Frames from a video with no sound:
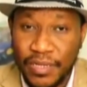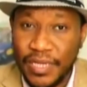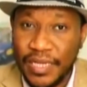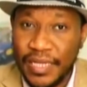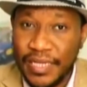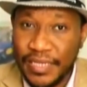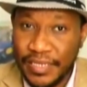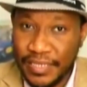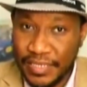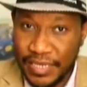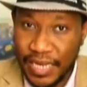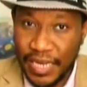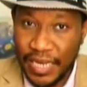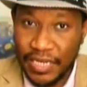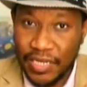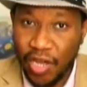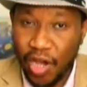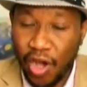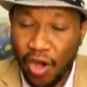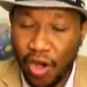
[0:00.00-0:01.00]

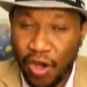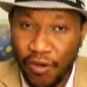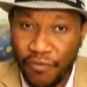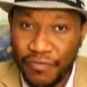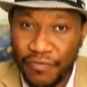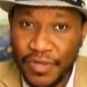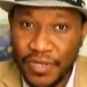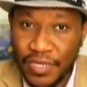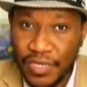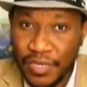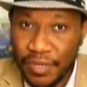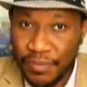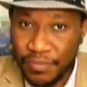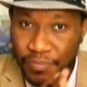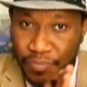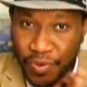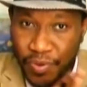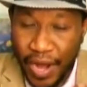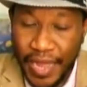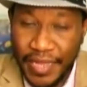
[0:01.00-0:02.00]
instead of
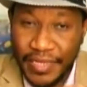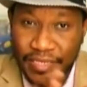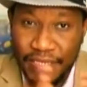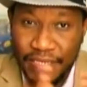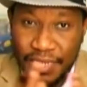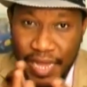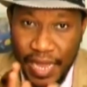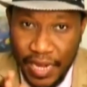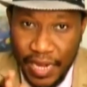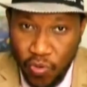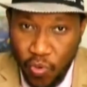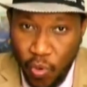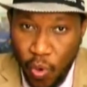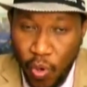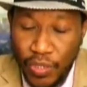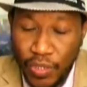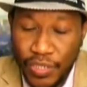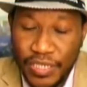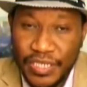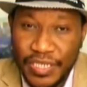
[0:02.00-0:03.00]
price and
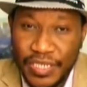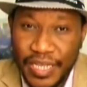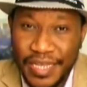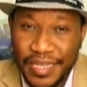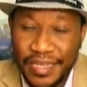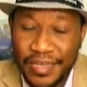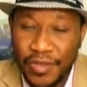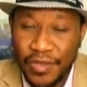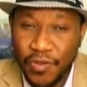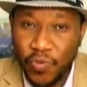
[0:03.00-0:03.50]
quantity,